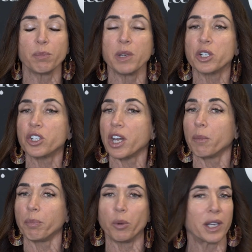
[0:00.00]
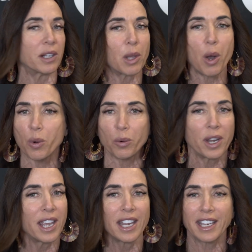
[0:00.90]
mere shampooing alone
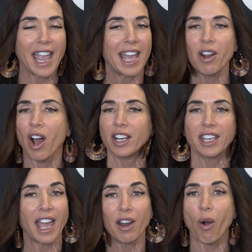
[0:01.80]
cannot get